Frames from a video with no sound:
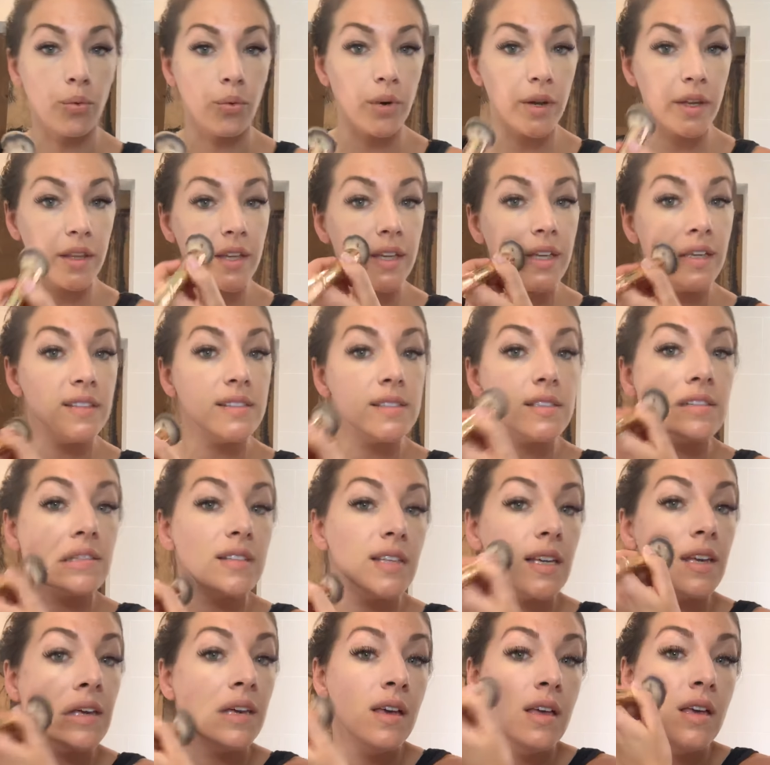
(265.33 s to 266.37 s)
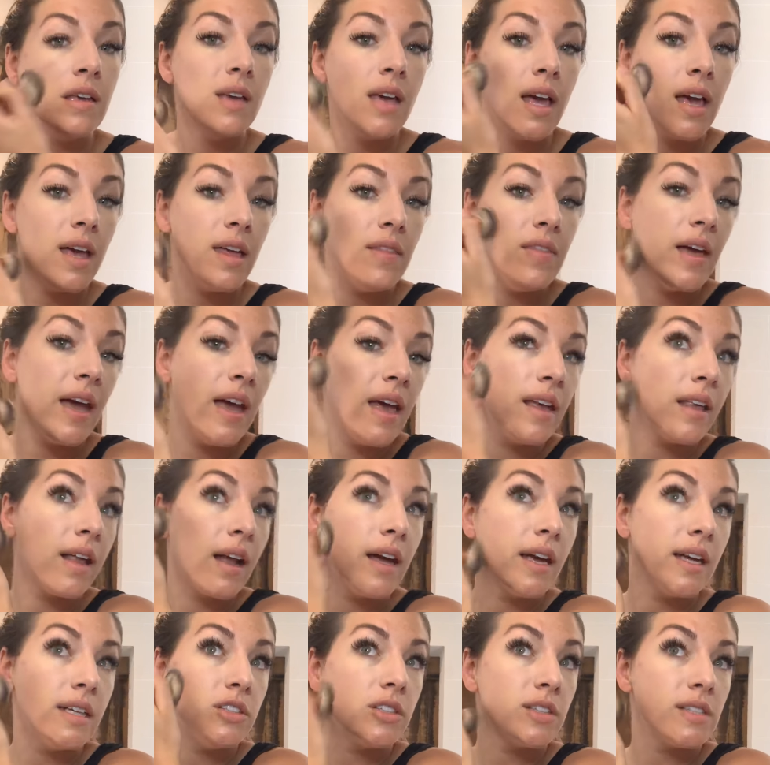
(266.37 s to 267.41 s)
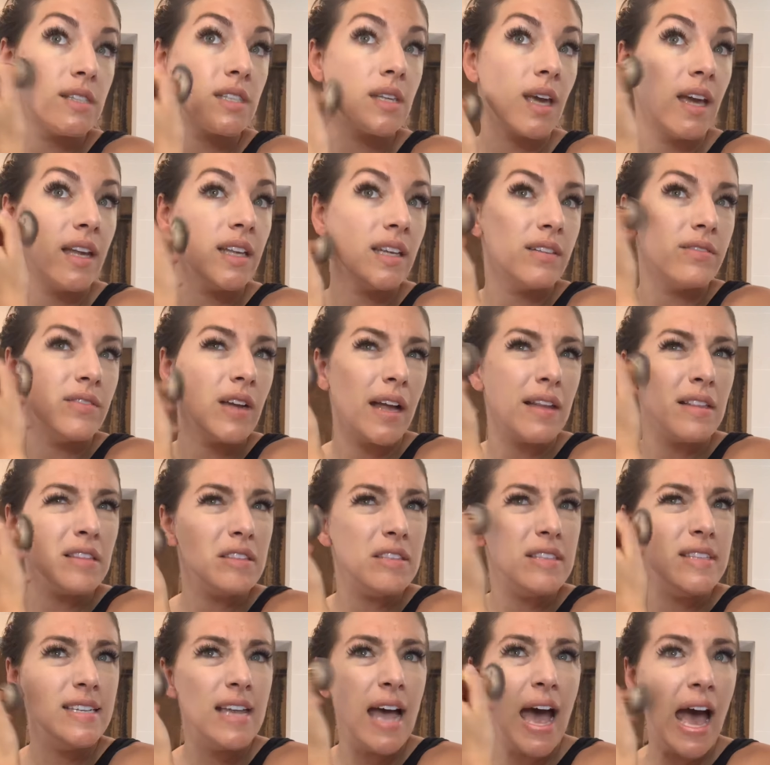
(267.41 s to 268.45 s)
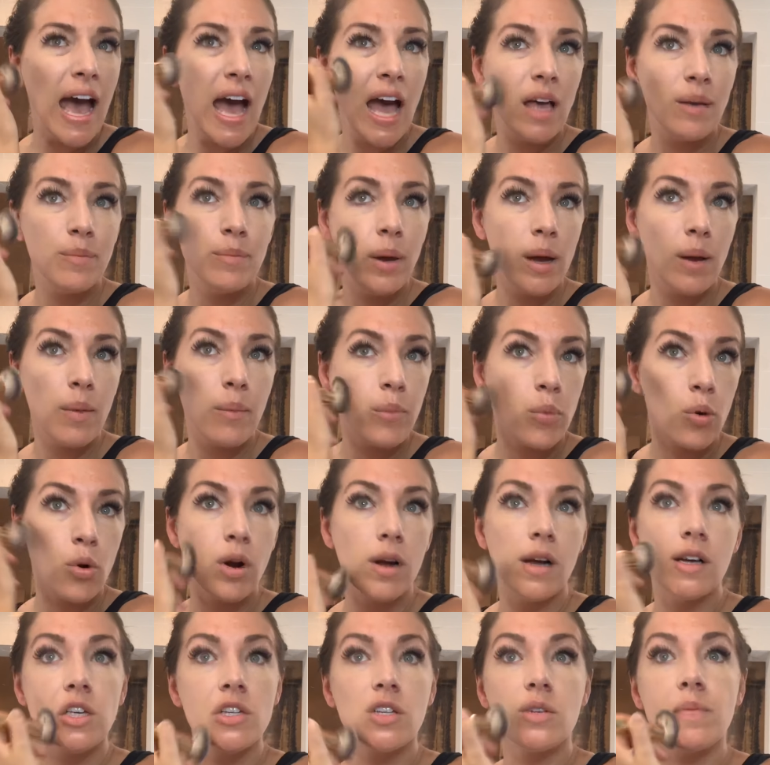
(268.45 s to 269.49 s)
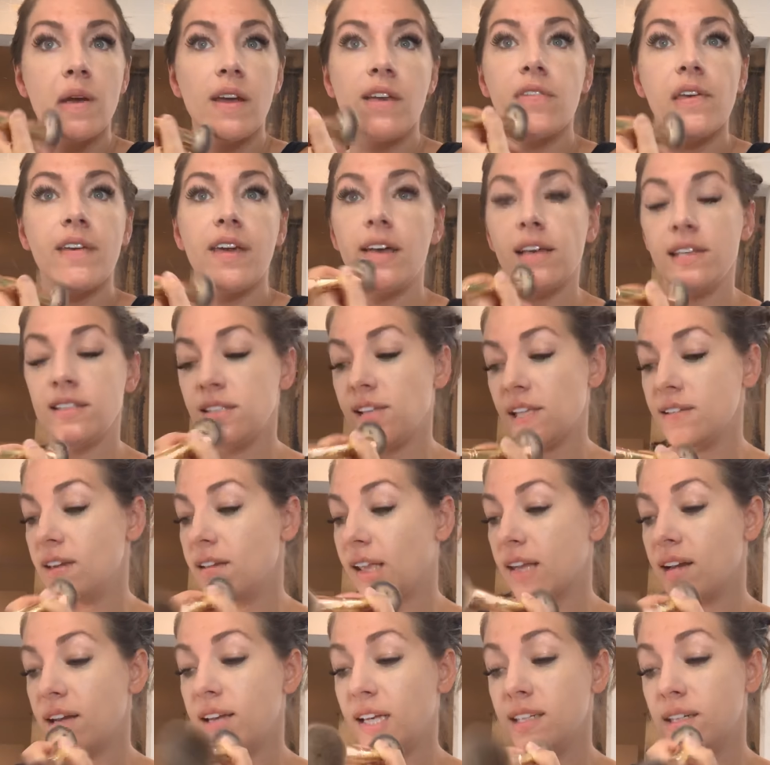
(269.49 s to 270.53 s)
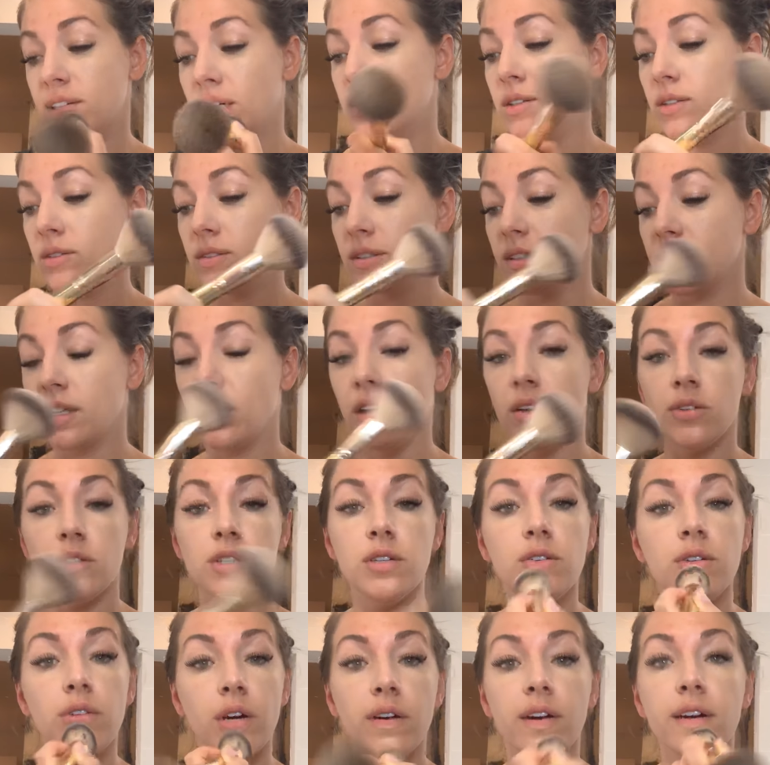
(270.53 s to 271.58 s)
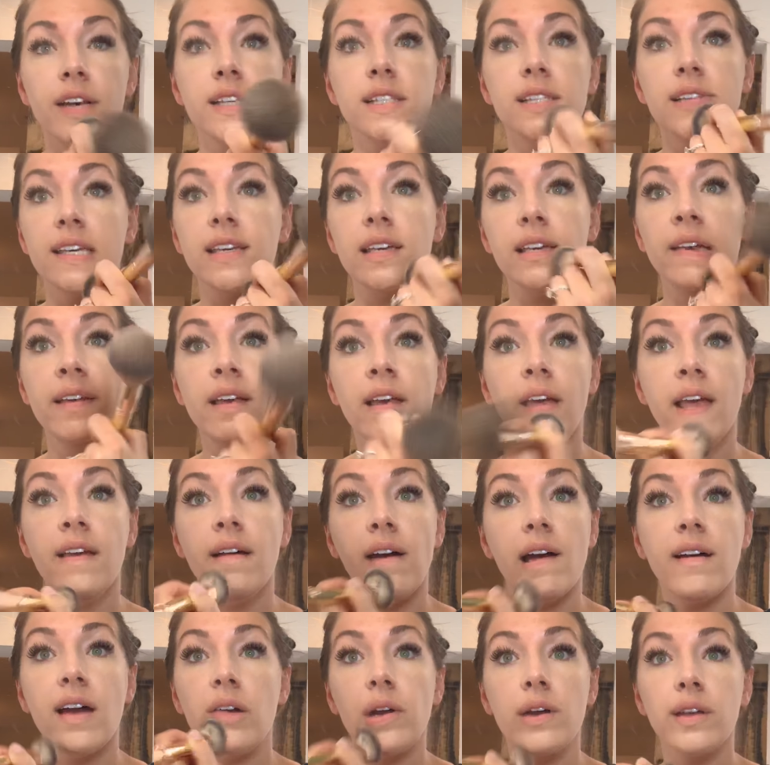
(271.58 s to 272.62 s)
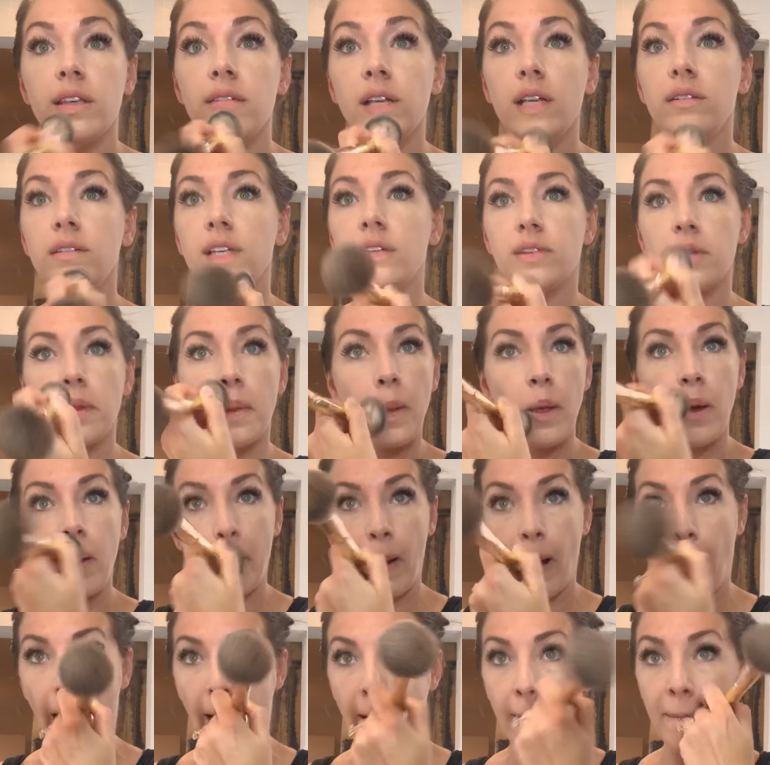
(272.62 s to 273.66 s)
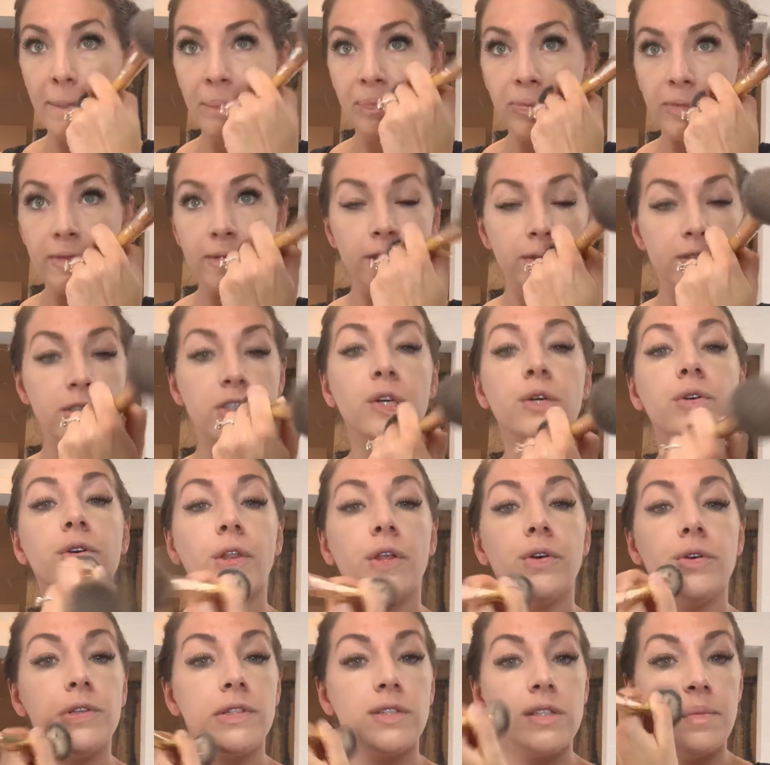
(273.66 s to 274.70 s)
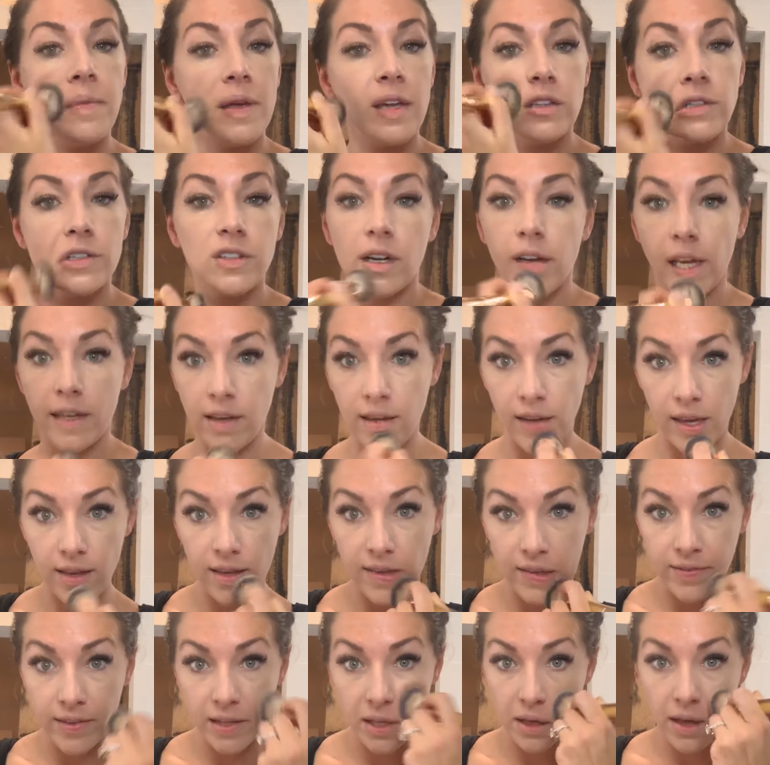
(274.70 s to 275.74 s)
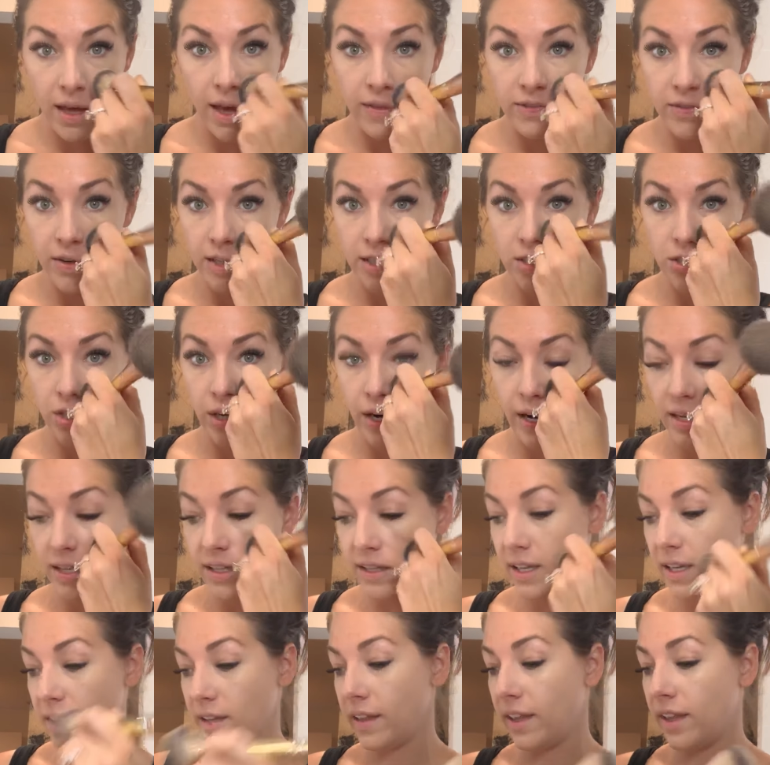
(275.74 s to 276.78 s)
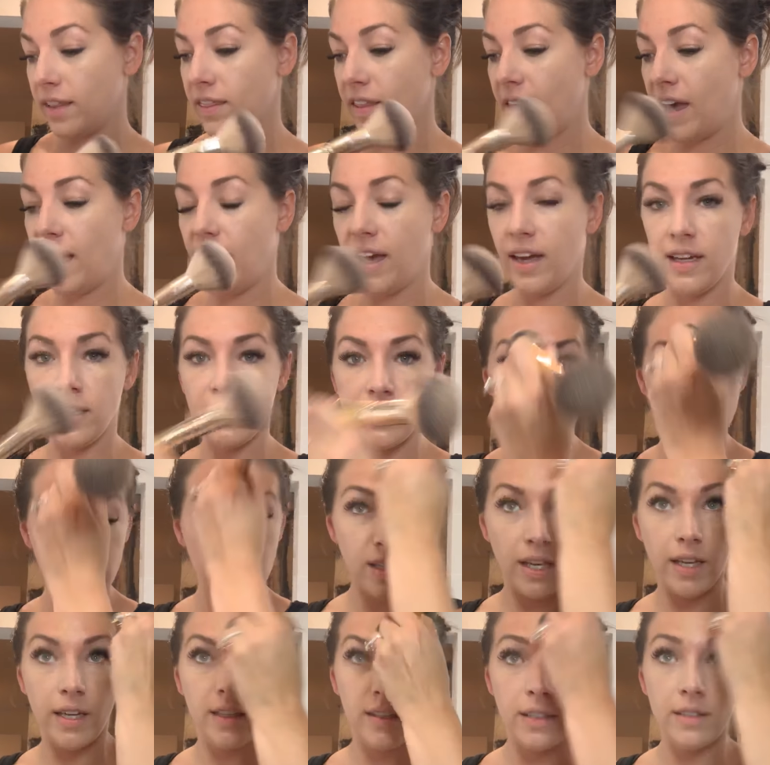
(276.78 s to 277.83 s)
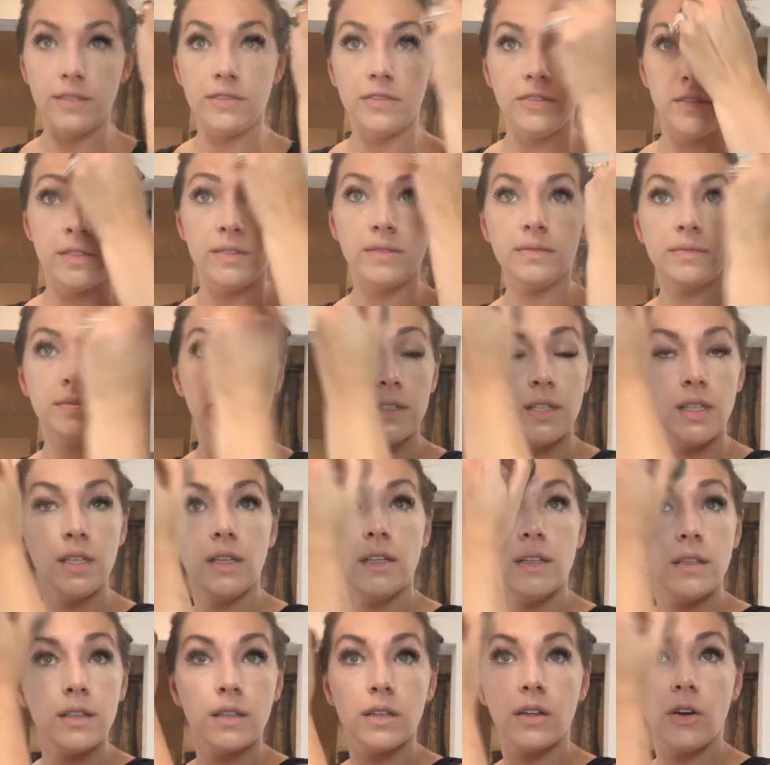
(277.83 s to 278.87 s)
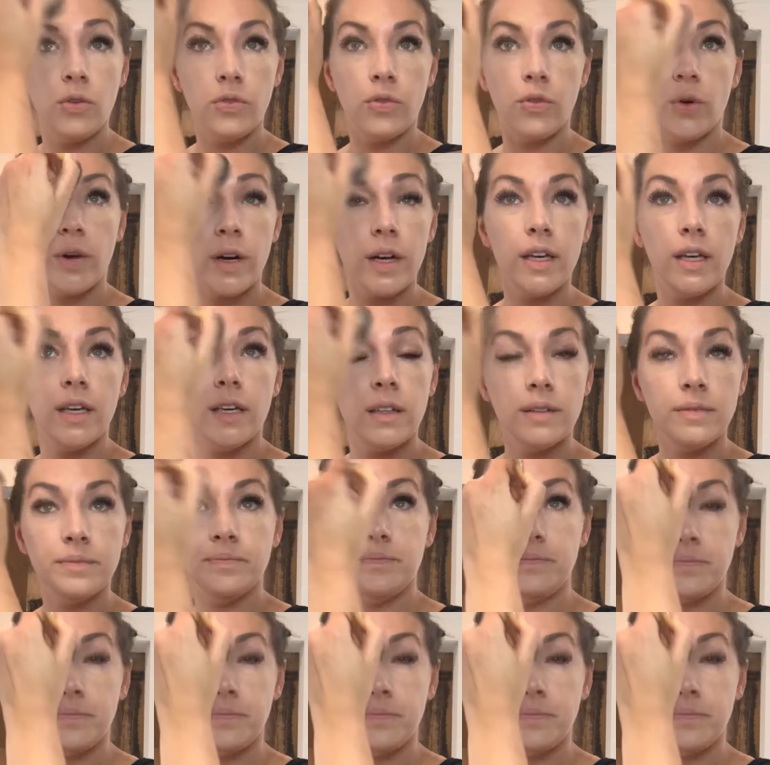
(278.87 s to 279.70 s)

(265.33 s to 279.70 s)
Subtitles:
really easily, and then I just kind of dab brush my face, and I don't go too crazy. I really don't even look too close to make sure I get even coverage or anything like that. I just kind of go for it.